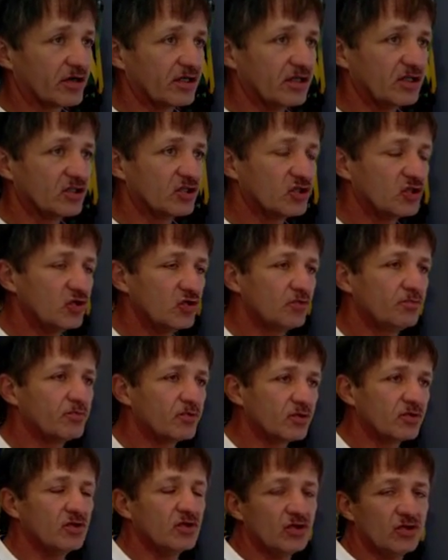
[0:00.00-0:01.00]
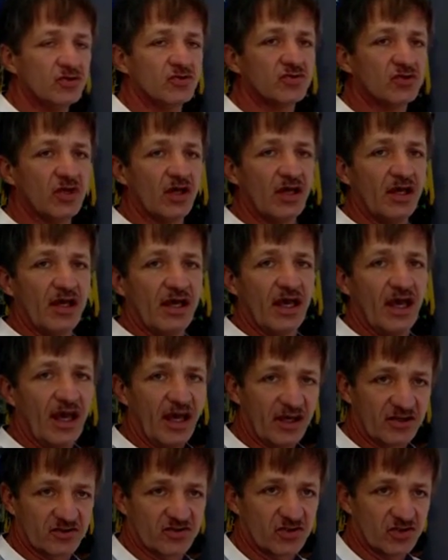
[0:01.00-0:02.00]
marketing to produce
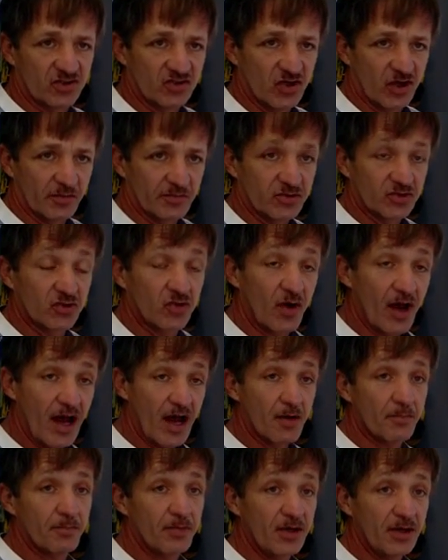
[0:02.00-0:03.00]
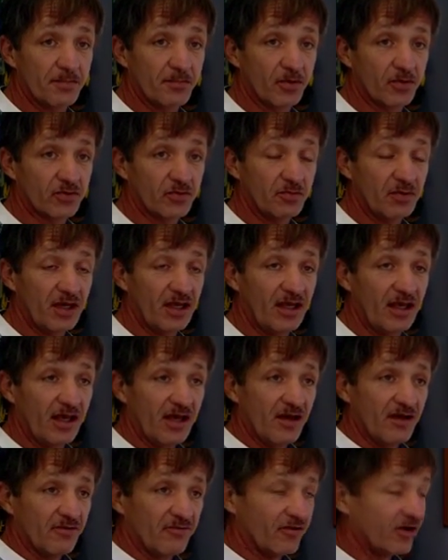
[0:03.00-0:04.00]
extra jobs, to help people to be
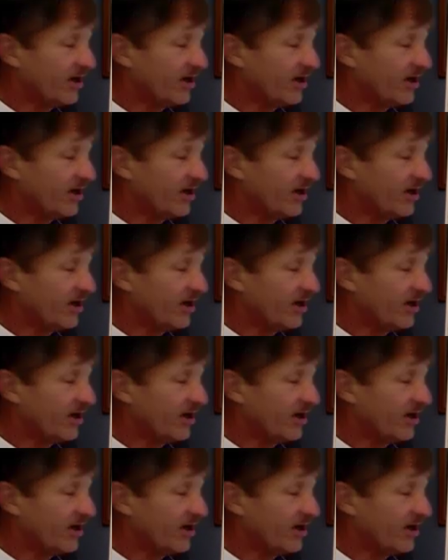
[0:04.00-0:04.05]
